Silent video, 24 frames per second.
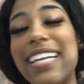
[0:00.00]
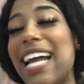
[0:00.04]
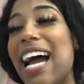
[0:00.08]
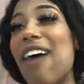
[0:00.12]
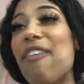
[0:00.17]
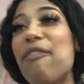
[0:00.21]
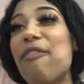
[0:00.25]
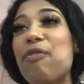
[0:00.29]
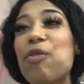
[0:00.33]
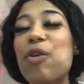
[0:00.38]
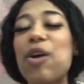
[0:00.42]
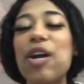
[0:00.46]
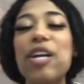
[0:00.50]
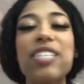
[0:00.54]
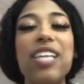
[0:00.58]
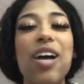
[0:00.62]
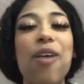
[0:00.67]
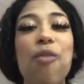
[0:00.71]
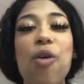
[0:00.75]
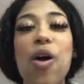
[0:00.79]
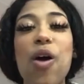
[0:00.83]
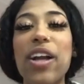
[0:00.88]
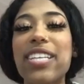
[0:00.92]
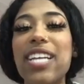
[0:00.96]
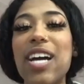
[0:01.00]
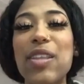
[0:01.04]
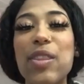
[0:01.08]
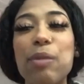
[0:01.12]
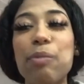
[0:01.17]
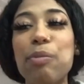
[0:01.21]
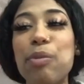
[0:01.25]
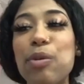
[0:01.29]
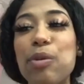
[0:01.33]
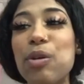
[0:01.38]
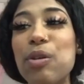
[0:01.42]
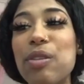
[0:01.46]
afterwards, I walked out the
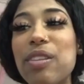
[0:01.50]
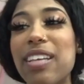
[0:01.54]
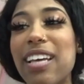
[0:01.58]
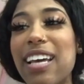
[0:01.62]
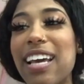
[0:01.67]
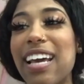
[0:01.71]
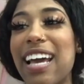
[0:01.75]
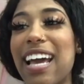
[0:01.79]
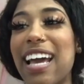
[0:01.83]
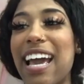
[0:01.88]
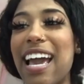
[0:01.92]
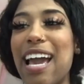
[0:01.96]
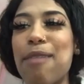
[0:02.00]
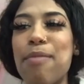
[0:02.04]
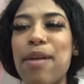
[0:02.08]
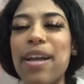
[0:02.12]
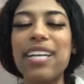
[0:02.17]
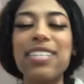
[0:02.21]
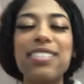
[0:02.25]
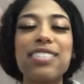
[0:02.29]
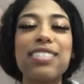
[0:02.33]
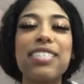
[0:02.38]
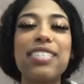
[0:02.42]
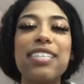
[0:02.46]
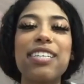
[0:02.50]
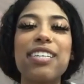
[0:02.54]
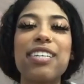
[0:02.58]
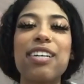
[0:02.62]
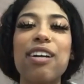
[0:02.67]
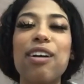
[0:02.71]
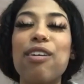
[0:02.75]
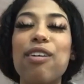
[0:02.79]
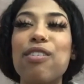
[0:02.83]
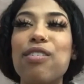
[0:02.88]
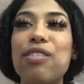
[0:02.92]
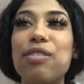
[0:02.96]
booth and my engineer
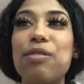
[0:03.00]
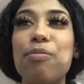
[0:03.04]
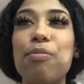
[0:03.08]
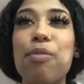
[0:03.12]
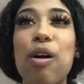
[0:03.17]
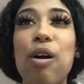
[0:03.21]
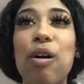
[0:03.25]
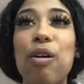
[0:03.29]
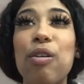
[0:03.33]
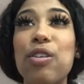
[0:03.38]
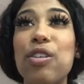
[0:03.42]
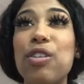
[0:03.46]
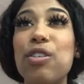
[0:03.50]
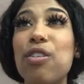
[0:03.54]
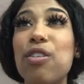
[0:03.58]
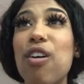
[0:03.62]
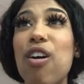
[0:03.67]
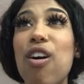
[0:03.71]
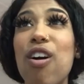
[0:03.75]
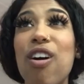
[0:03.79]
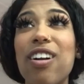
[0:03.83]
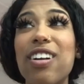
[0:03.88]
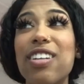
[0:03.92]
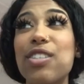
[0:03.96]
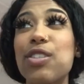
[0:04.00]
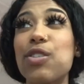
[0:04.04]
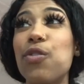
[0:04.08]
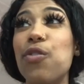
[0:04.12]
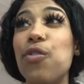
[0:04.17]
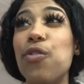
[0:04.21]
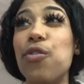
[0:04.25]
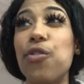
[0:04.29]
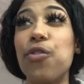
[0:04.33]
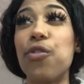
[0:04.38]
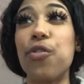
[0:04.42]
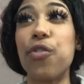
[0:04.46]
goes, bro, you're hard as
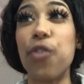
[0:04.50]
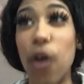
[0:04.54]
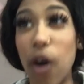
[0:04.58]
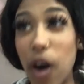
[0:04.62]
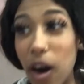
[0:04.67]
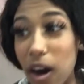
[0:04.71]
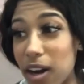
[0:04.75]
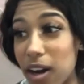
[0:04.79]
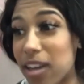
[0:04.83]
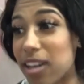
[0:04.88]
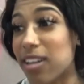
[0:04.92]
fuck.